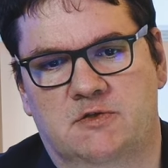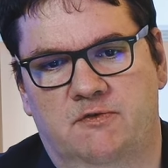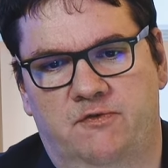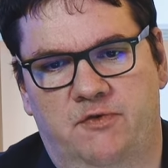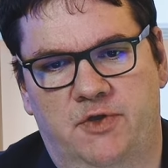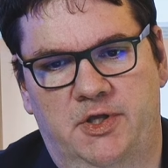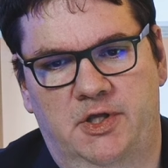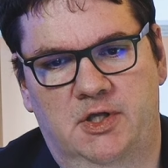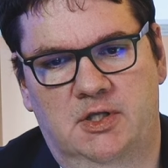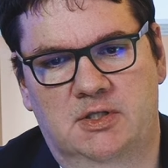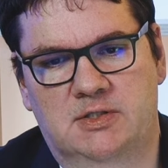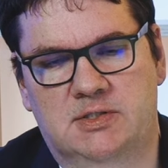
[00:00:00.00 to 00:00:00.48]

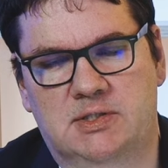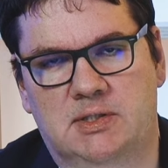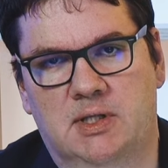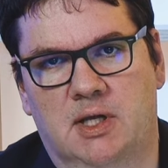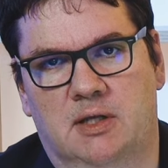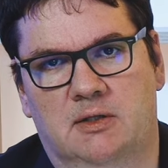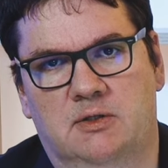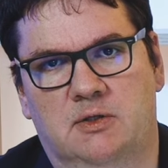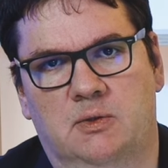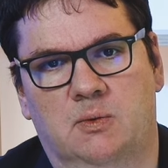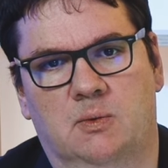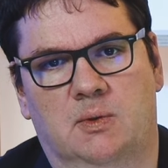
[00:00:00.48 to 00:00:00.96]
feeds
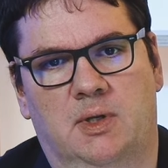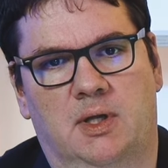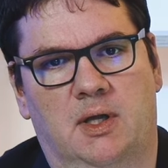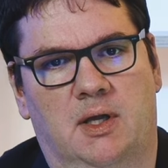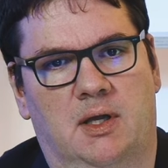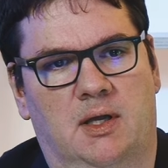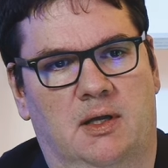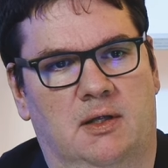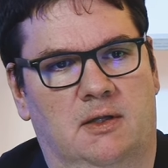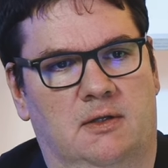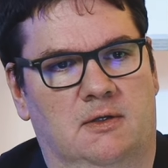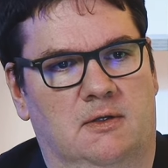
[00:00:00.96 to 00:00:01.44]
that you
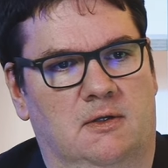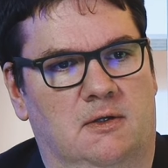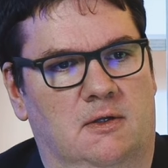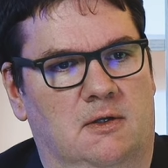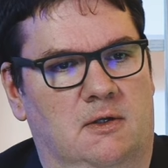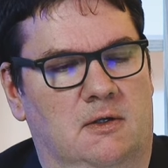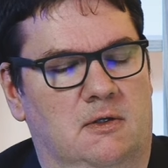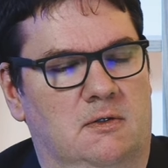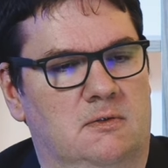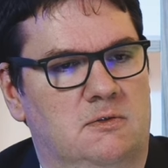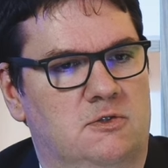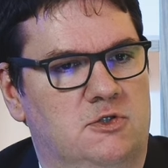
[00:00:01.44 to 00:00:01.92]
can
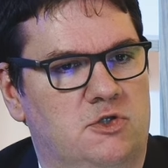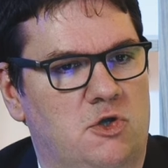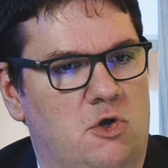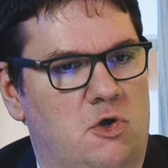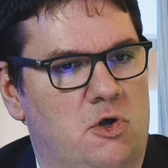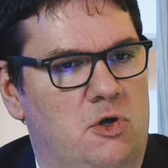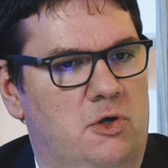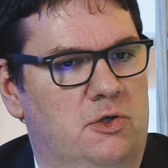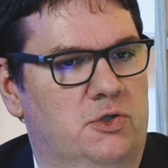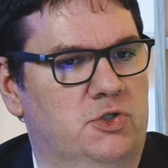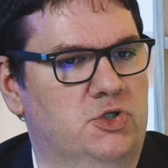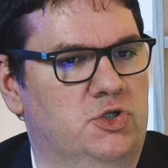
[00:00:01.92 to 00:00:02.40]

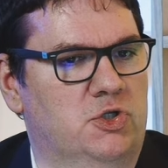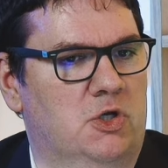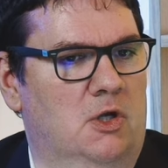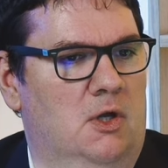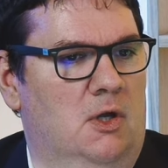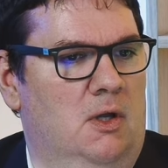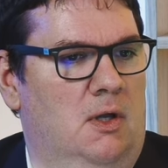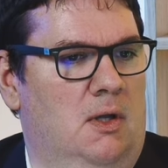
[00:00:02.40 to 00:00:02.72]
search.